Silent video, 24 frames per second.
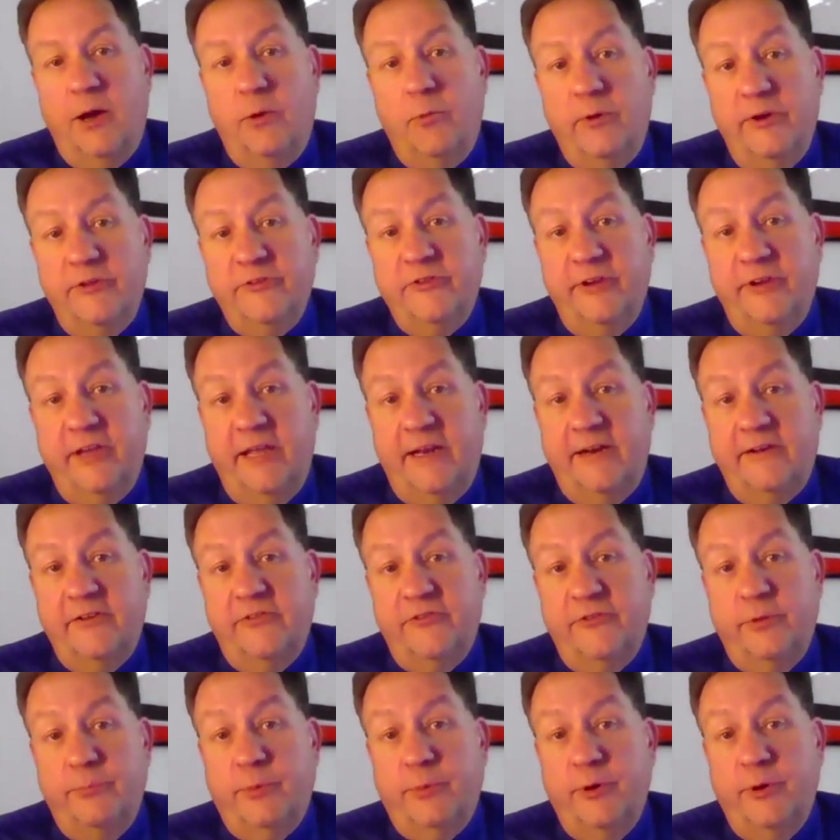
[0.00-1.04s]
once again,
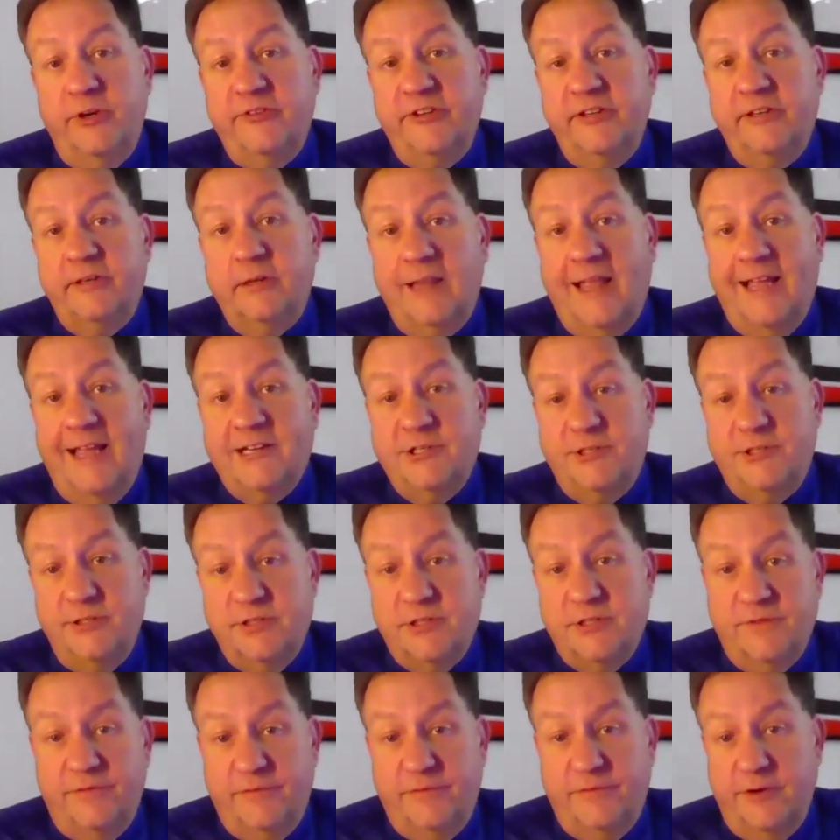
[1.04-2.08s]
it's the precinct
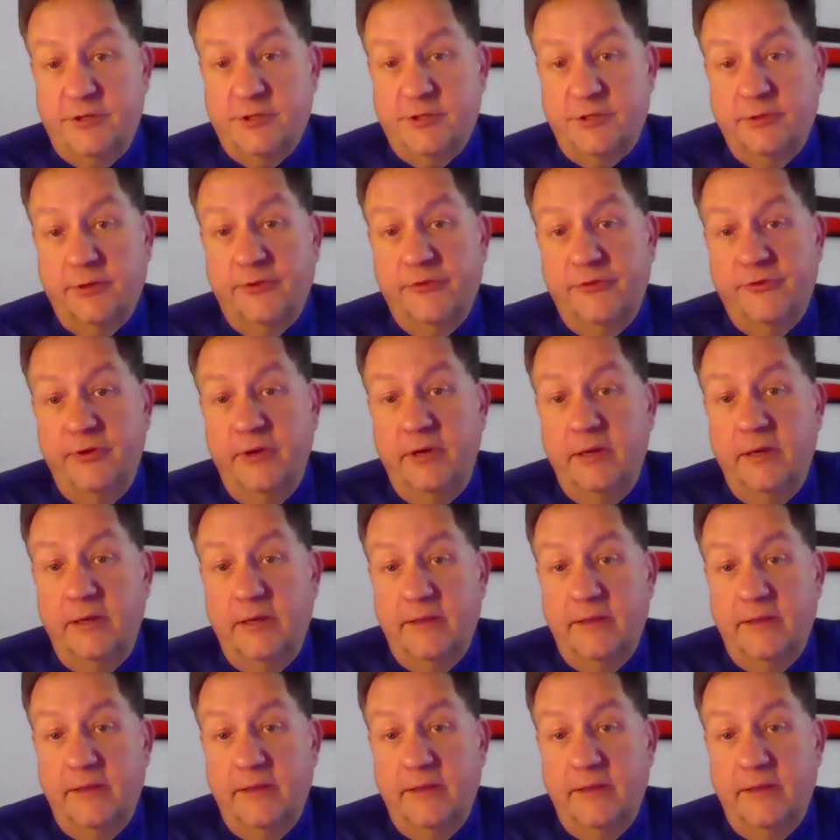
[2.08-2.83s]
elections officials